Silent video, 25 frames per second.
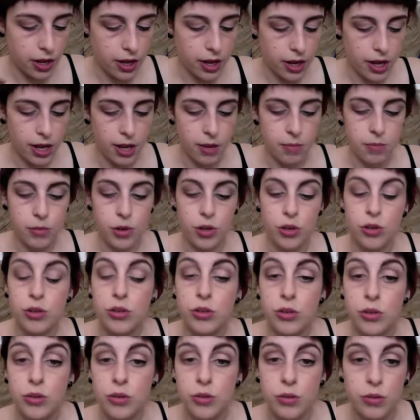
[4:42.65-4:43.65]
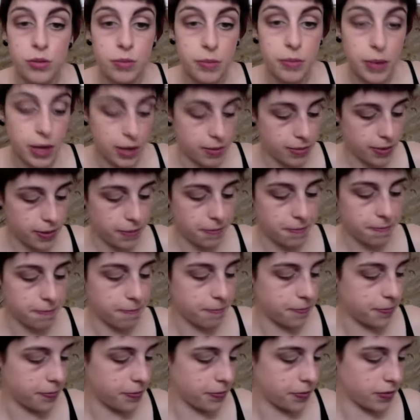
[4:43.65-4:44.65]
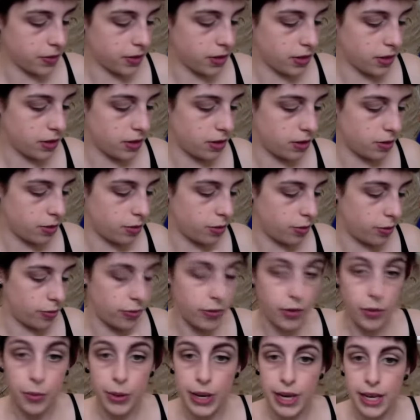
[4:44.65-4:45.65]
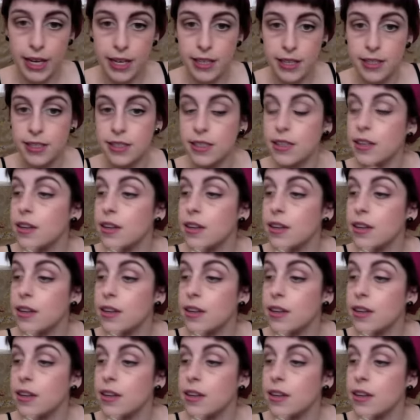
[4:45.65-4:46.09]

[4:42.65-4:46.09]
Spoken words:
neutral pigment, good for weddings,